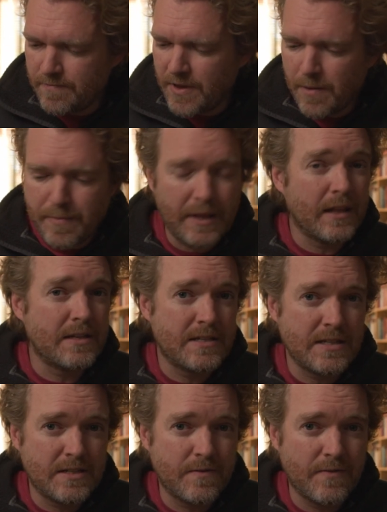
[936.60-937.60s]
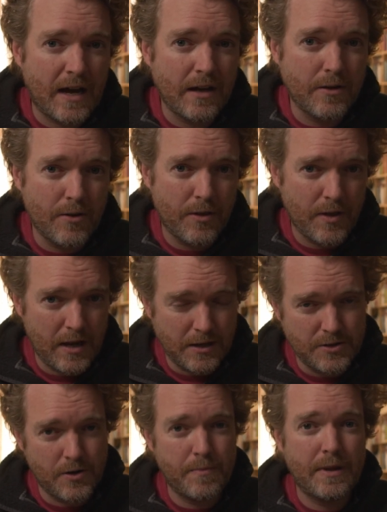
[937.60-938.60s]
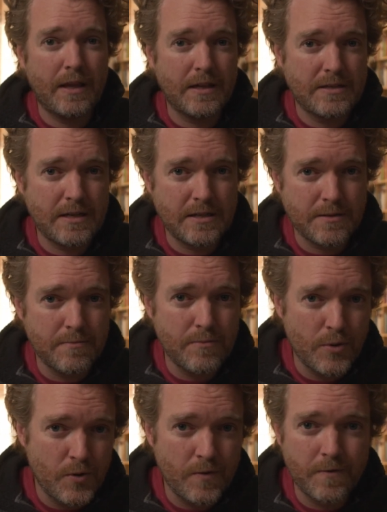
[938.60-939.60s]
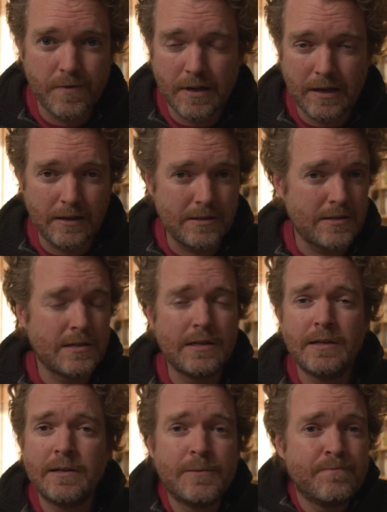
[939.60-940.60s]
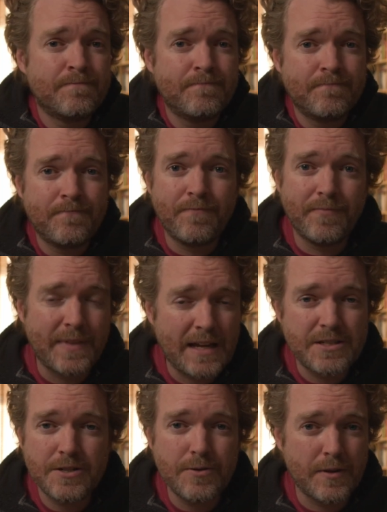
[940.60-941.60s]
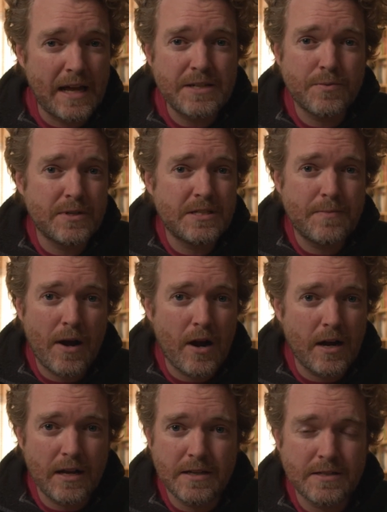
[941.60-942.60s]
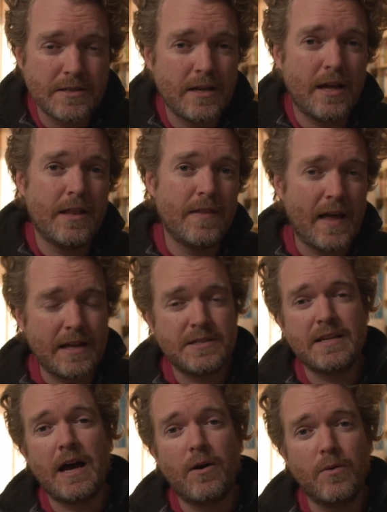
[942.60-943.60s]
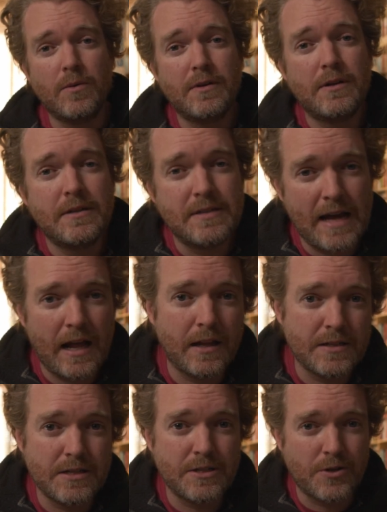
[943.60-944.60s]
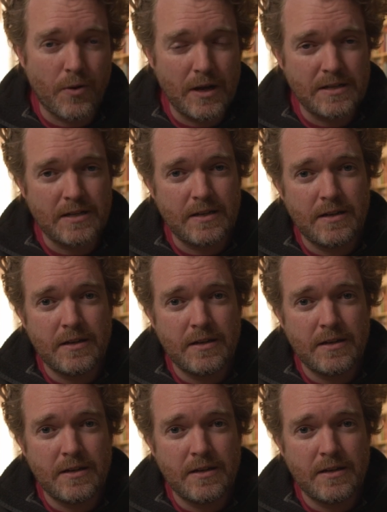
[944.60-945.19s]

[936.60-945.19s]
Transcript: ability to value things, your ability to move things. That's you. That's what spirit is, and that's how Dallas is going to